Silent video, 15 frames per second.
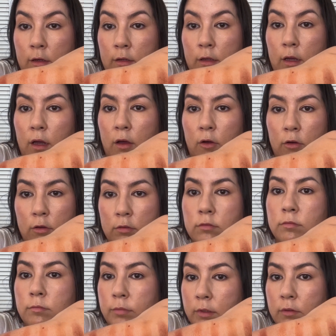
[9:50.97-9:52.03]
Oh,
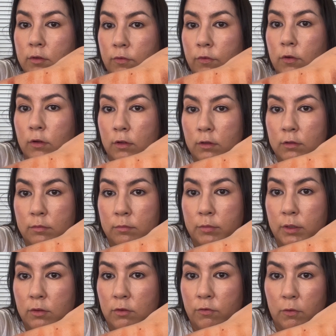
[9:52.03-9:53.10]
beautiful,
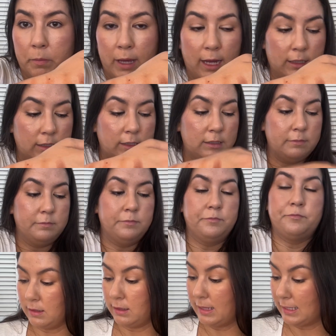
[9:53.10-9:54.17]
beautiful palette.
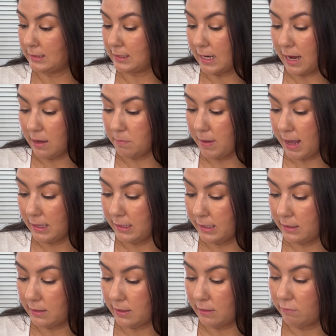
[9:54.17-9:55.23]
The last eye palette
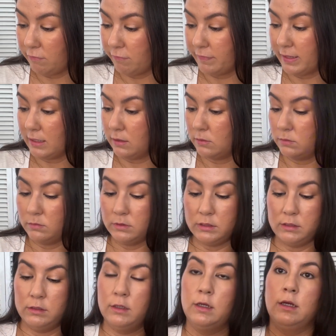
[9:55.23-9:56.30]
I found
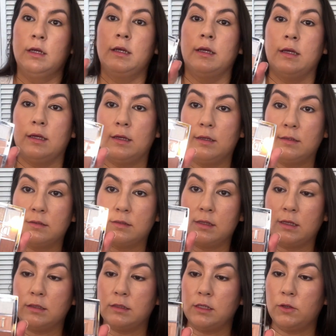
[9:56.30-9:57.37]
is
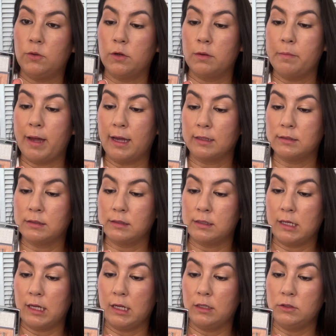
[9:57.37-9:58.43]
the Dior
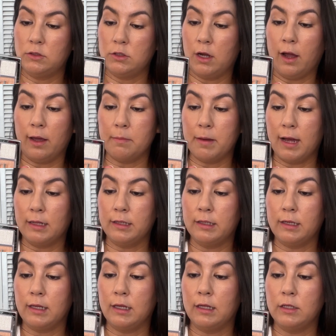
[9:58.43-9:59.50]
Backstage eye palette
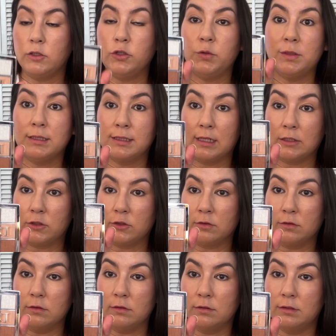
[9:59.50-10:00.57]
in Nude
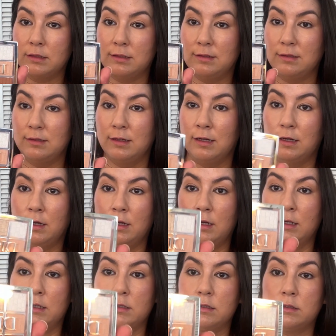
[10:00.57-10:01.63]
Essentials.
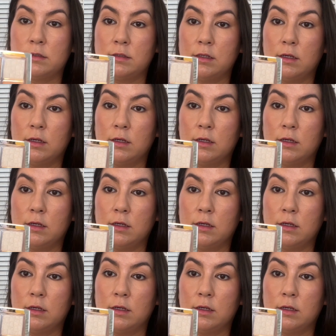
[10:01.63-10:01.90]
So